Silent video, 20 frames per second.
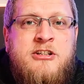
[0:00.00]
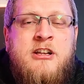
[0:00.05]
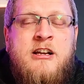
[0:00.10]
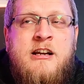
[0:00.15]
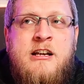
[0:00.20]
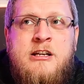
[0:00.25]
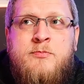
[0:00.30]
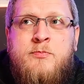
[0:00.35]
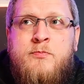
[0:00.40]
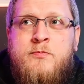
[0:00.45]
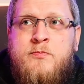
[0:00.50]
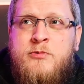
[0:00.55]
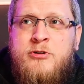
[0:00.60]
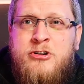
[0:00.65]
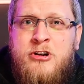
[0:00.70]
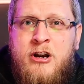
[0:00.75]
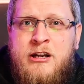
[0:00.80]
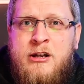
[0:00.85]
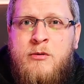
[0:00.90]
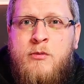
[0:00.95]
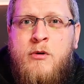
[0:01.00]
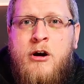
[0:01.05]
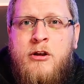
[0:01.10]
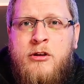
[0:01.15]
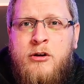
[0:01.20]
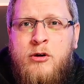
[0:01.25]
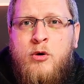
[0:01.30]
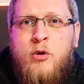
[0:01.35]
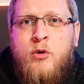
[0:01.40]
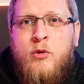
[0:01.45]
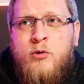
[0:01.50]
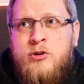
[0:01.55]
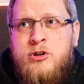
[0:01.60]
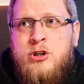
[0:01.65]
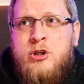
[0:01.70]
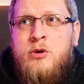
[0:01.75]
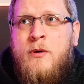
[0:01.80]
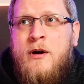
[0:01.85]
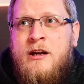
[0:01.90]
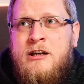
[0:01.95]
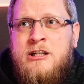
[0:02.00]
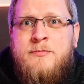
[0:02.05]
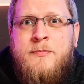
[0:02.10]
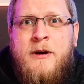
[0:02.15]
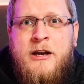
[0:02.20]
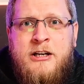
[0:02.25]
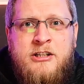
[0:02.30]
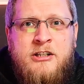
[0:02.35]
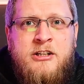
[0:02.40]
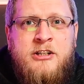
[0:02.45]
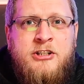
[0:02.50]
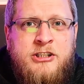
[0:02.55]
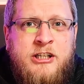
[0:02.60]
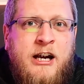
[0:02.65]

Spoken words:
then it's certainly worth a call to a specialist